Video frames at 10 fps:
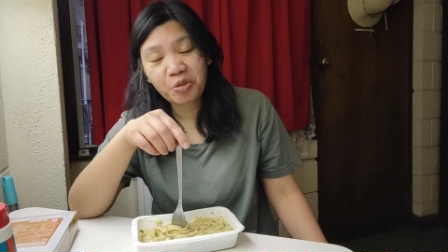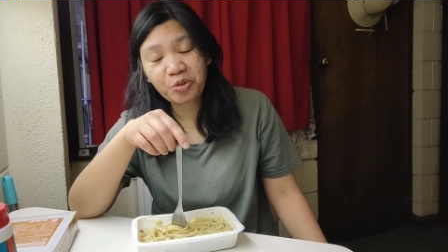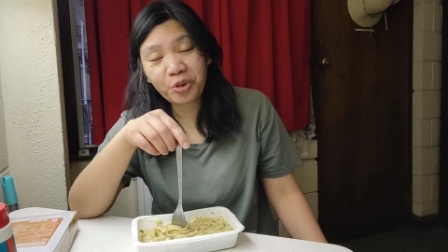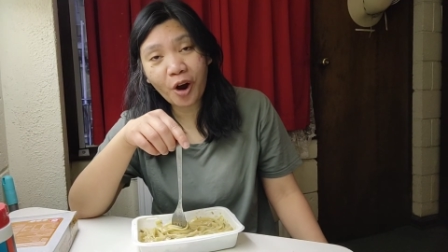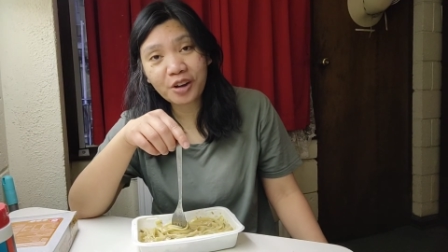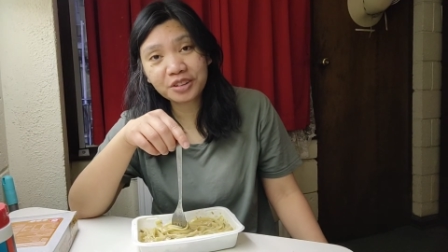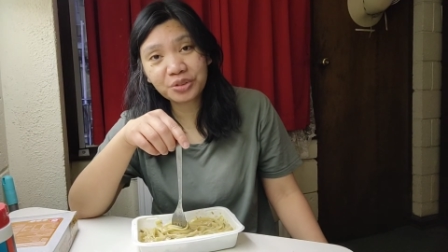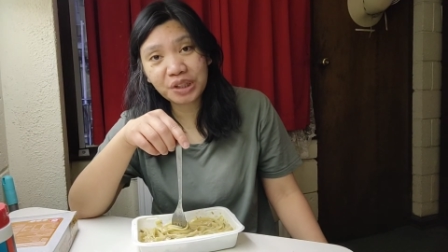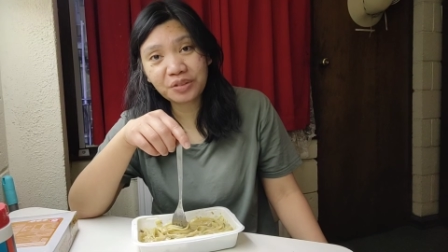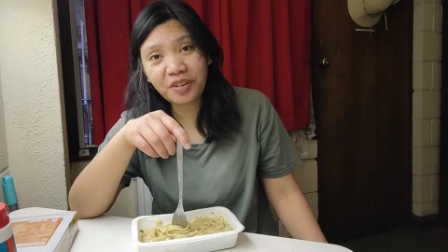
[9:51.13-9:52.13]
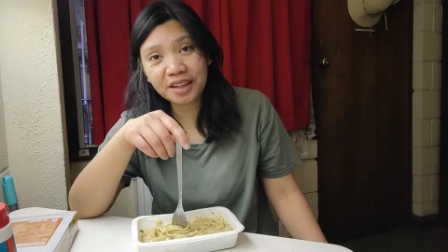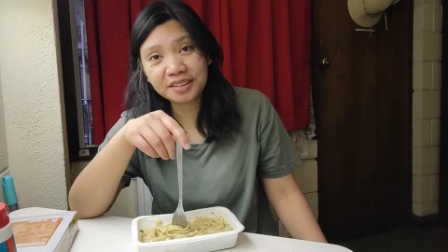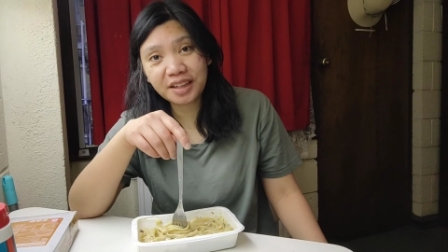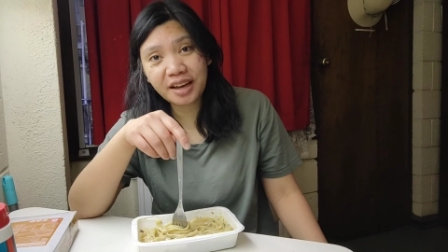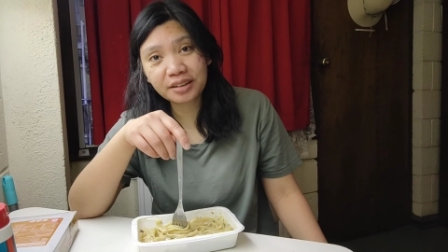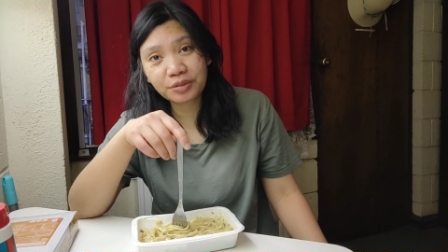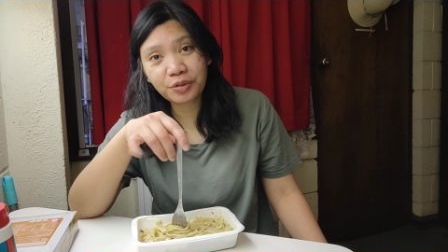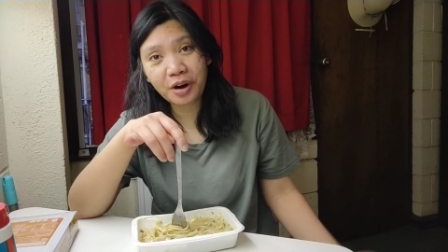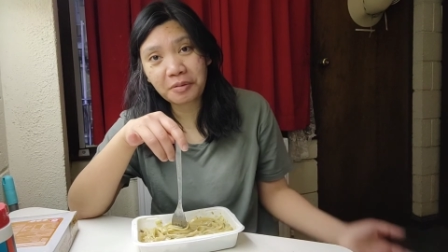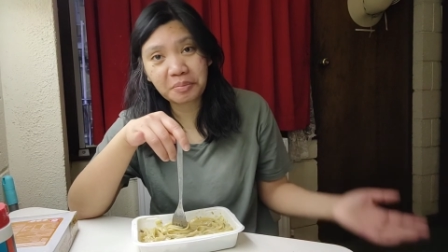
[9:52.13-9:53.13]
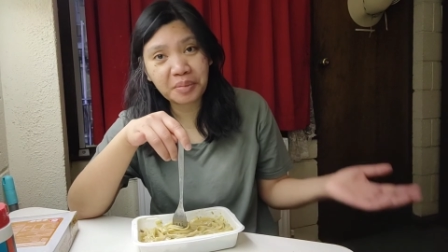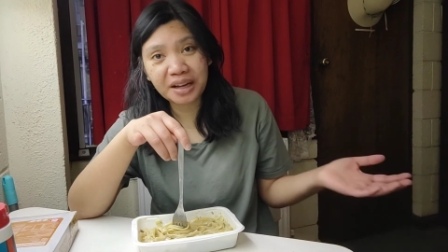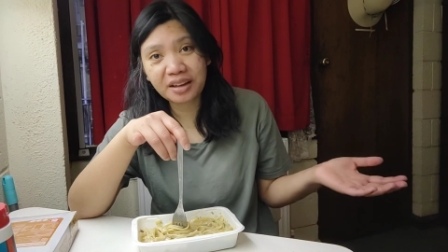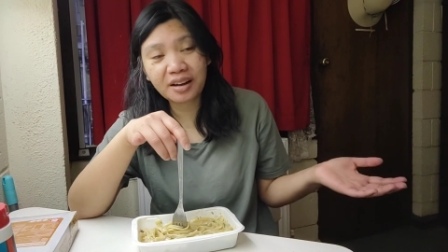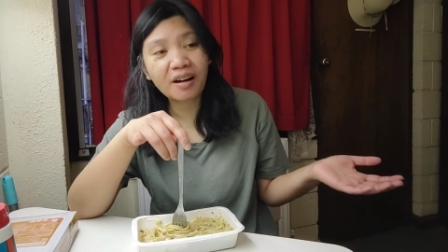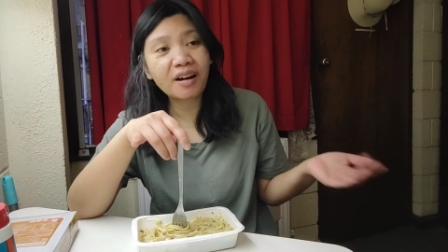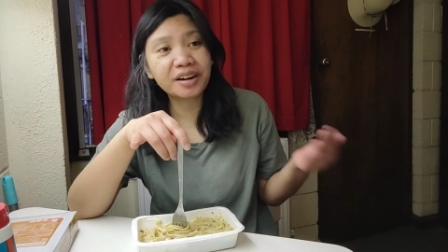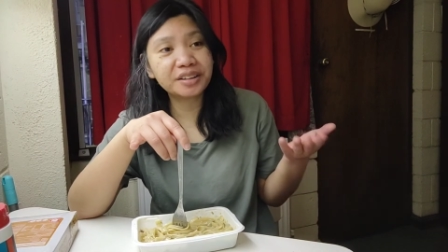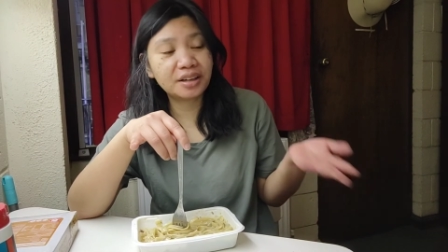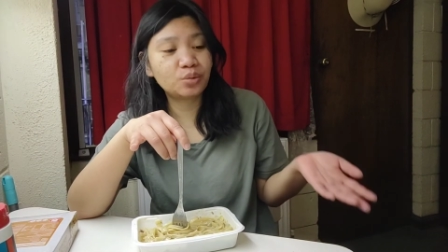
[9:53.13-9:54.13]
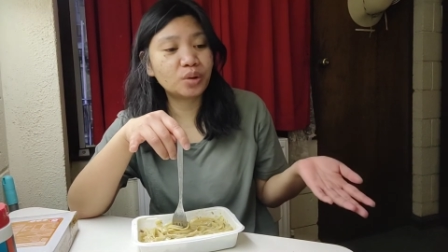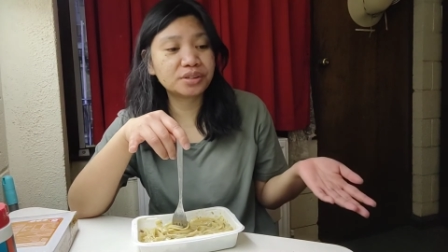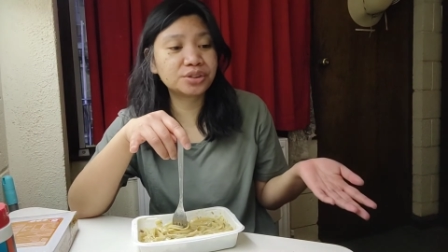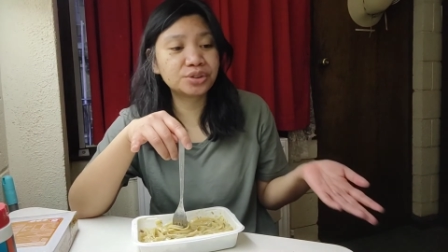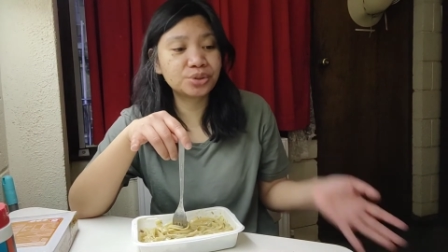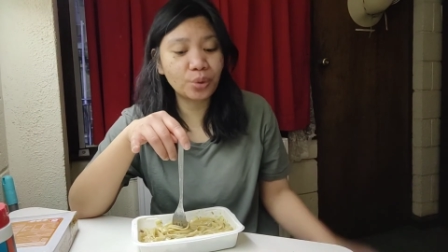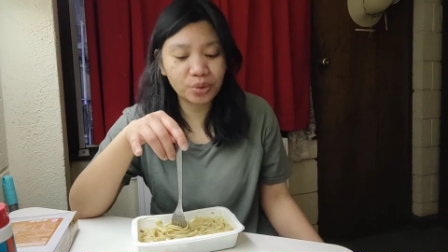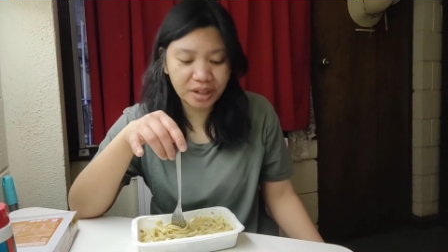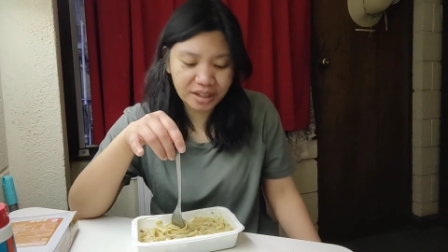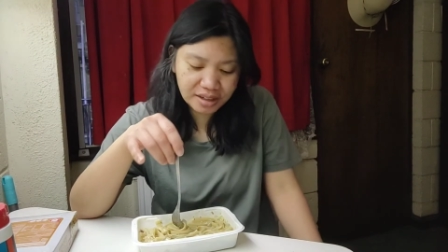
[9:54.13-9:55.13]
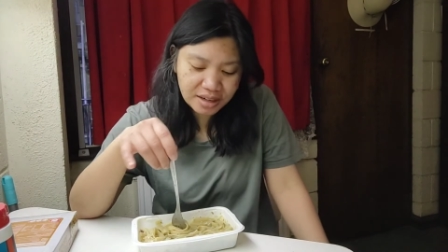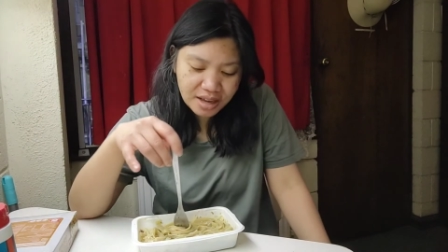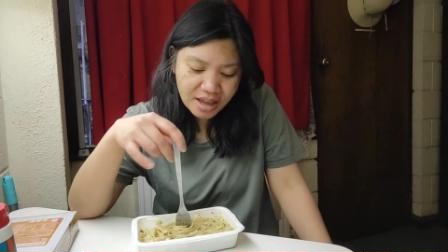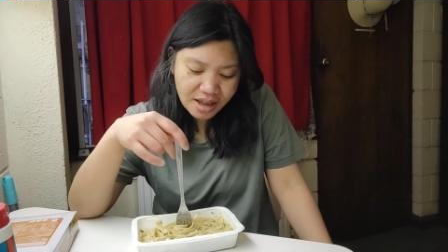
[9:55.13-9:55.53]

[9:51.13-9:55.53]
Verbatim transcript: fraud refund yet from my car that was stolen.